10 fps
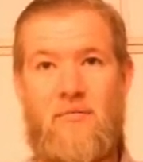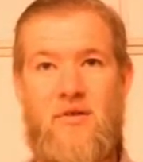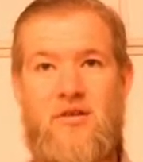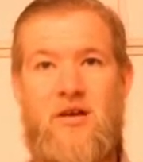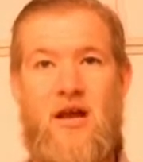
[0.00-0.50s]

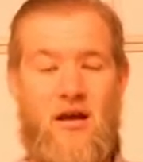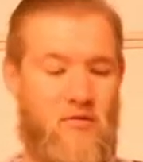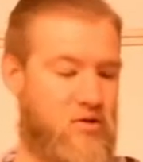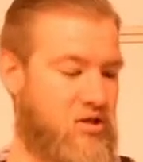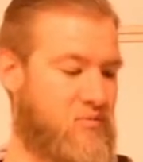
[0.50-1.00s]
this right
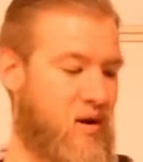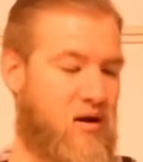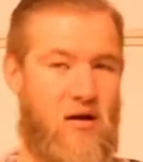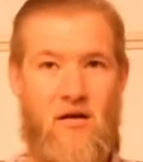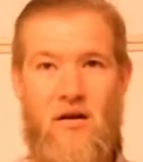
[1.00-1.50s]
here, which is my
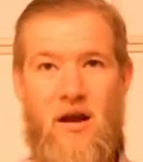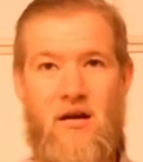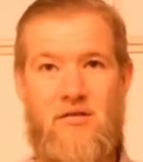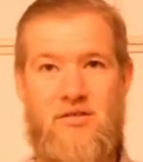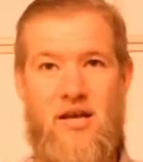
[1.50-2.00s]
current
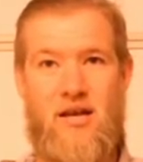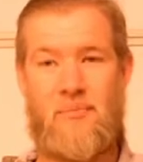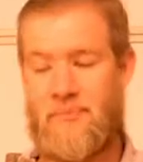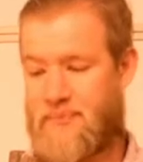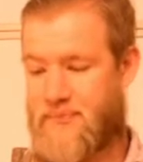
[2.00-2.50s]
arrow
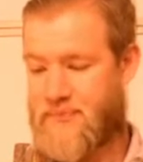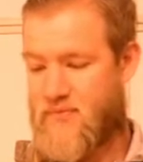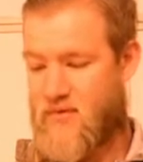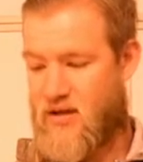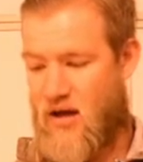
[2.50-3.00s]
setup.
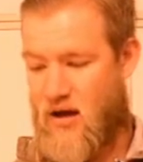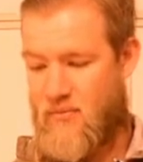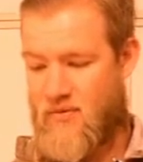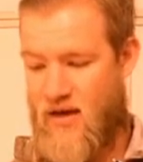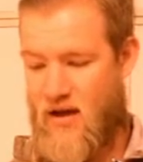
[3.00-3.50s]

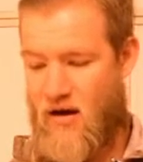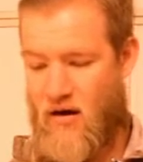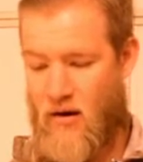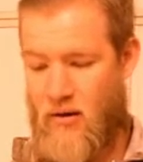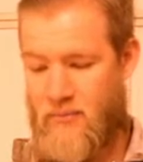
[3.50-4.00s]
They
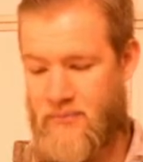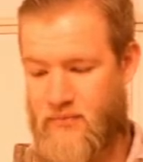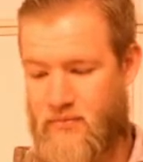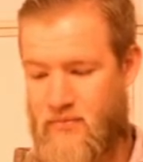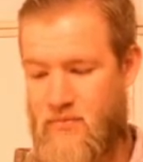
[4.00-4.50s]
are
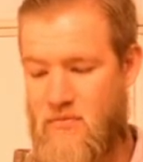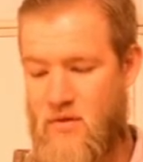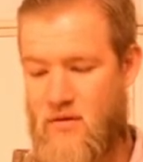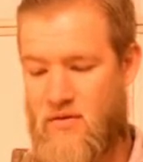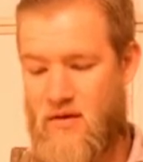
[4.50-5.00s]

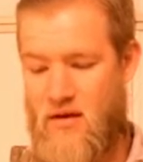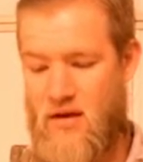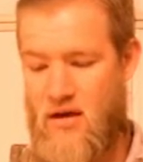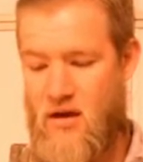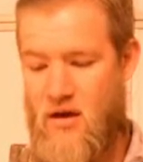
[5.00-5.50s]

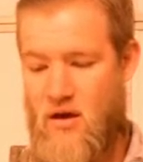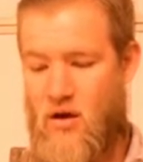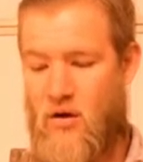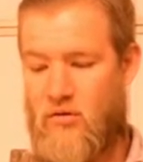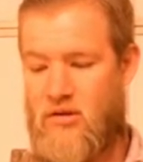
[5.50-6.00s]
the
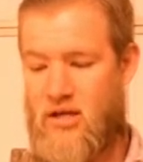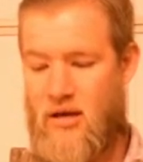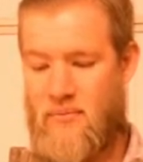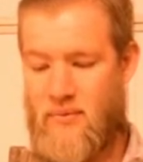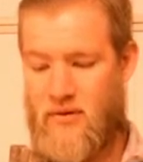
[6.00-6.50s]
Gold
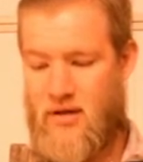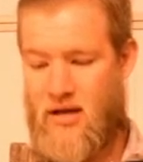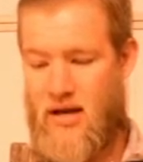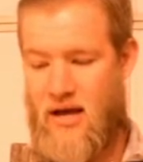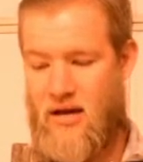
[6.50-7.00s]
Tip
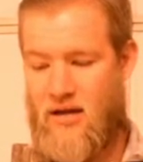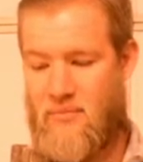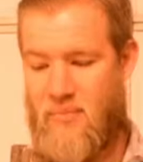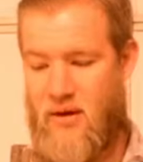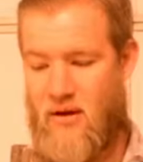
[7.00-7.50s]

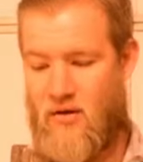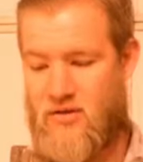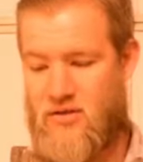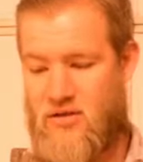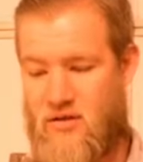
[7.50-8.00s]
Kinetic
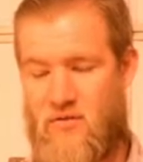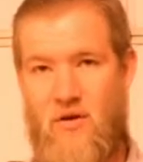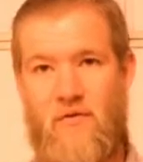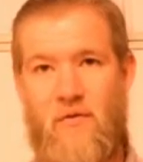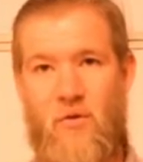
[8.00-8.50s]
Pierce
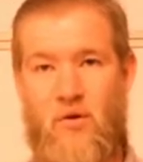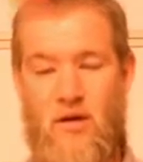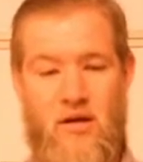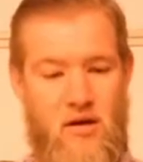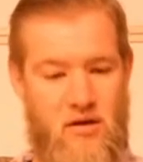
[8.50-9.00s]

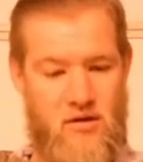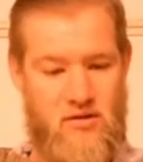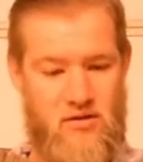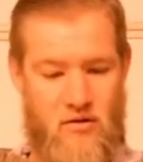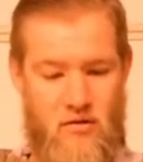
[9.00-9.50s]
340.
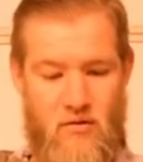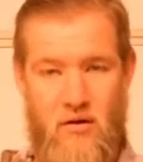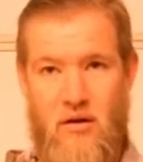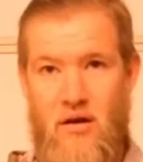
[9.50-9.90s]
So,